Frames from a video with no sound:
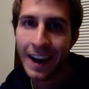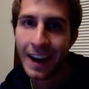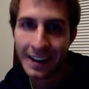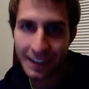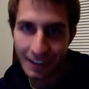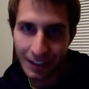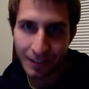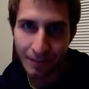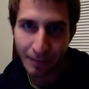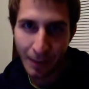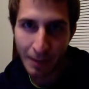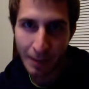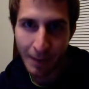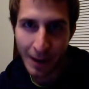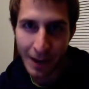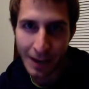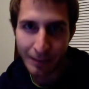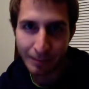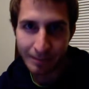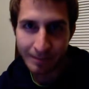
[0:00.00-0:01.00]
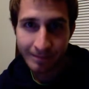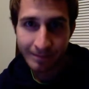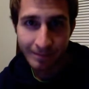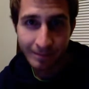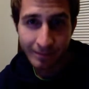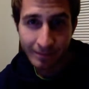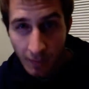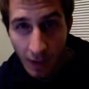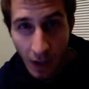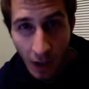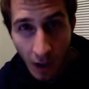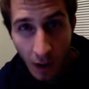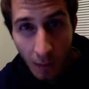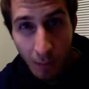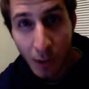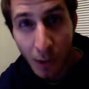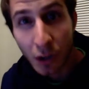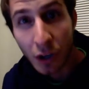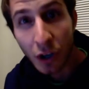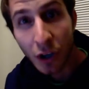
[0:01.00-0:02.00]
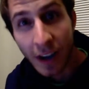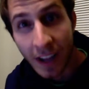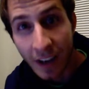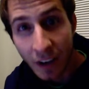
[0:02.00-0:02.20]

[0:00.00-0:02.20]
I love my mom, but her